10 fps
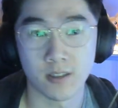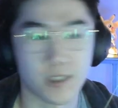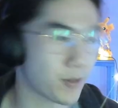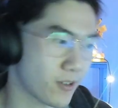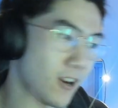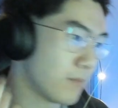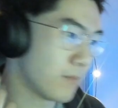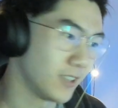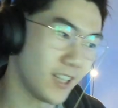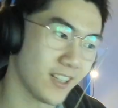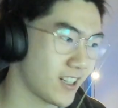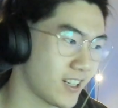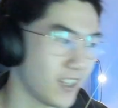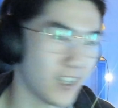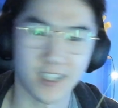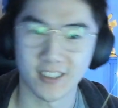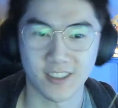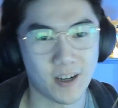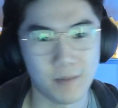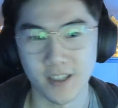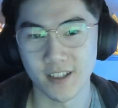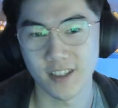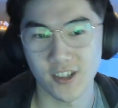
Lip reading: Subscribe, like, comment,